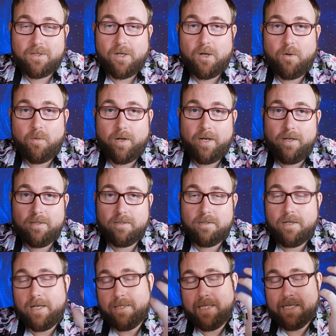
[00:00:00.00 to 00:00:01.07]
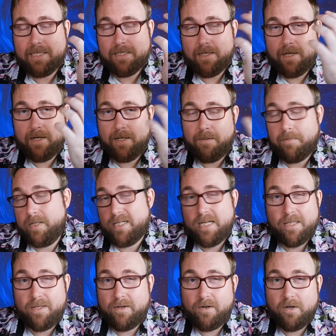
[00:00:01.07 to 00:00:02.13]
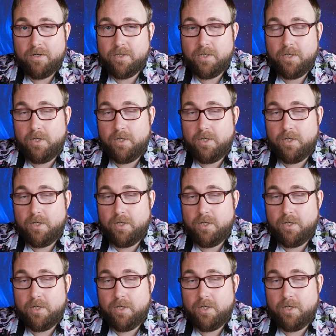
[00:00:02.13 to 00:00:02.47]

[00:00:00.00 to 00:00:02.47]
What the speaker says: So, right, it's not that exciting, but it's not that hard to